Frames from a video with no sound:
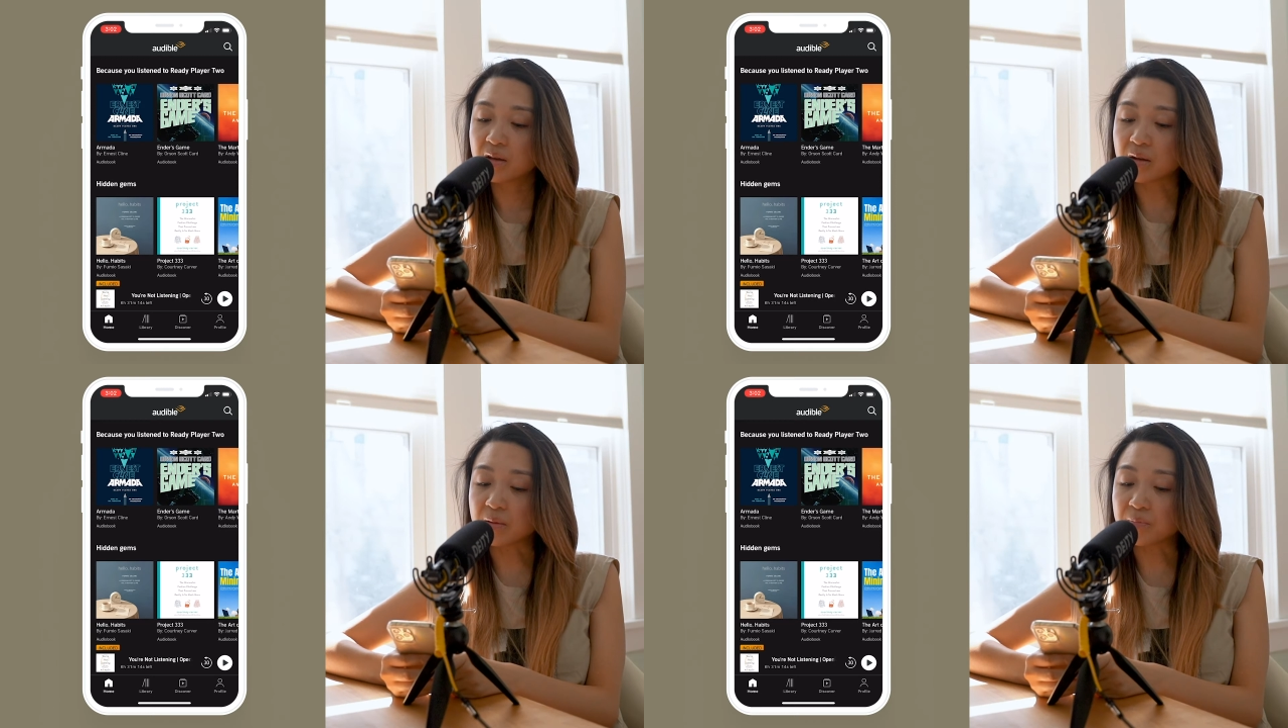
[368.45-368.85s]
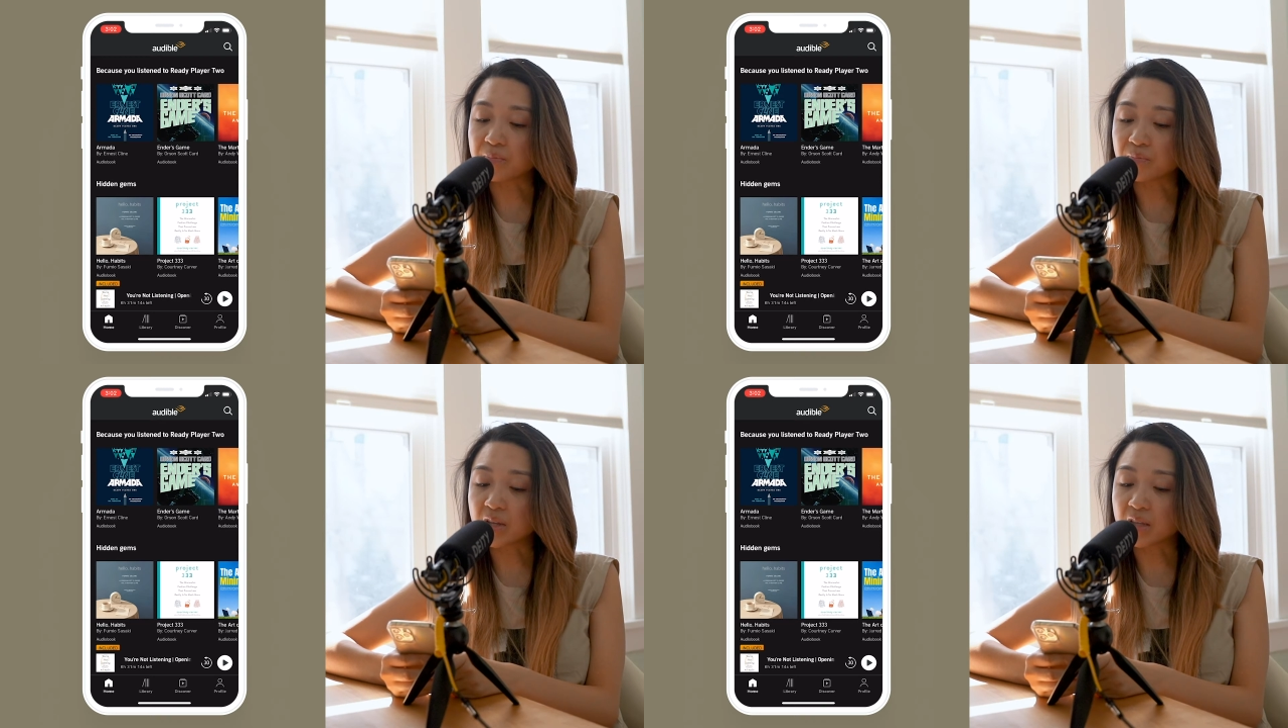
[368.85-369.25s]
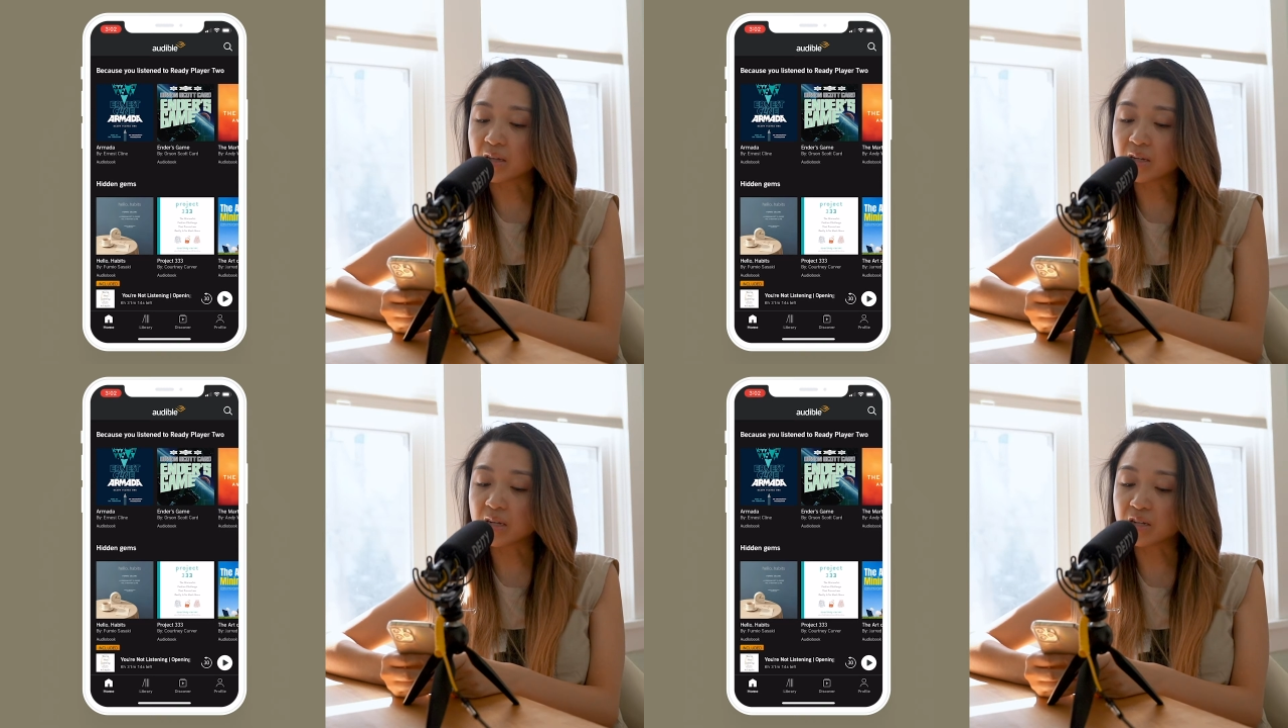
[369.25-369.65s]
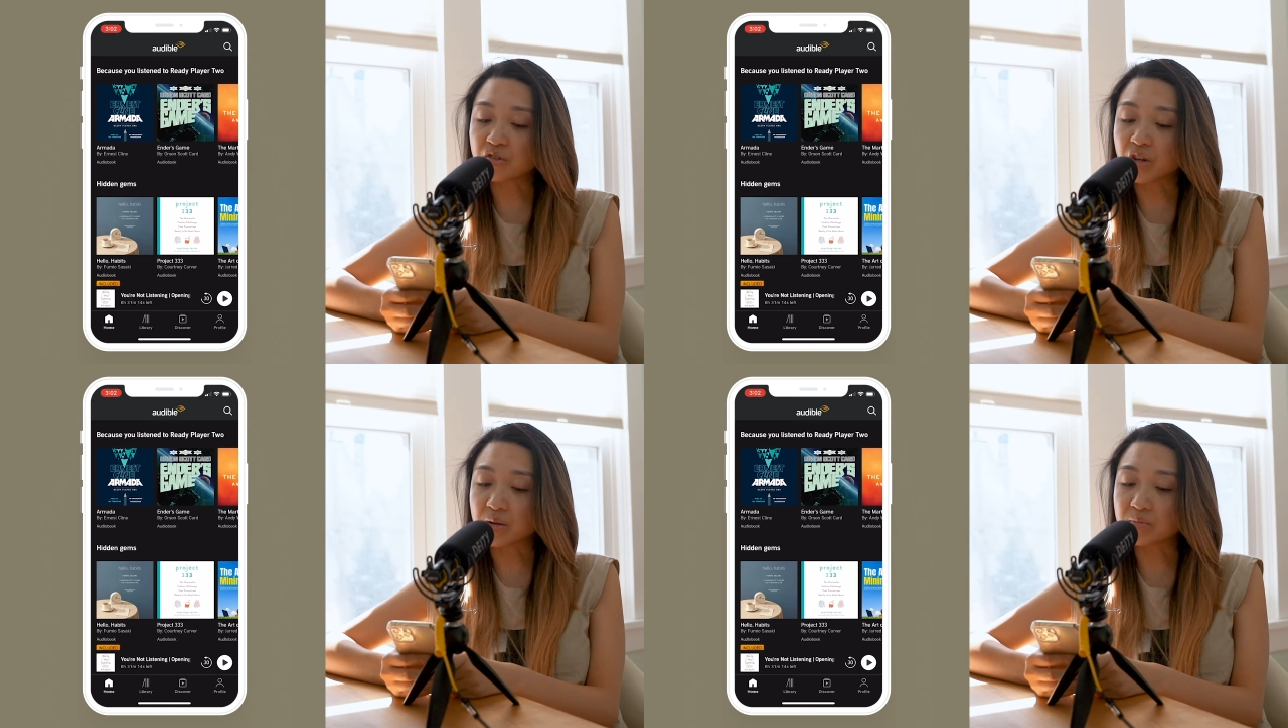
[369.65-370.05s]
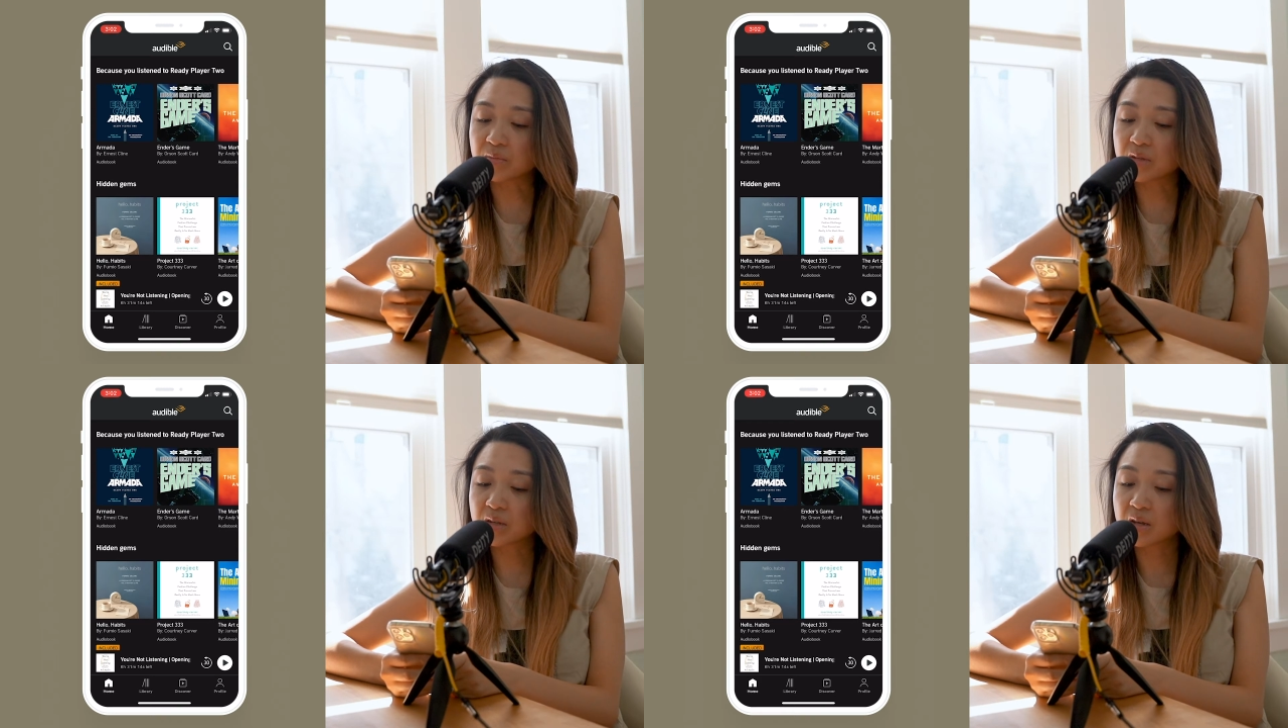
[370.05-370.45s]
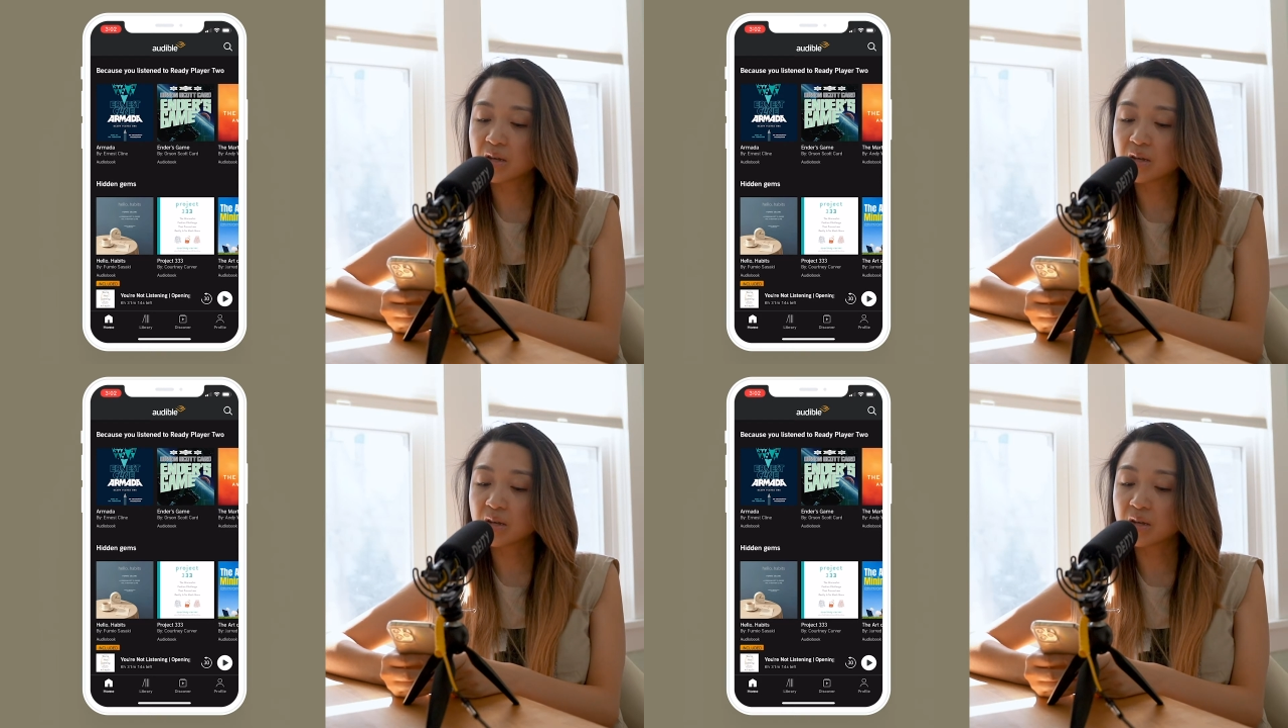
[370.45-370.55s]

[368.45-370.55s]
And then hidden gems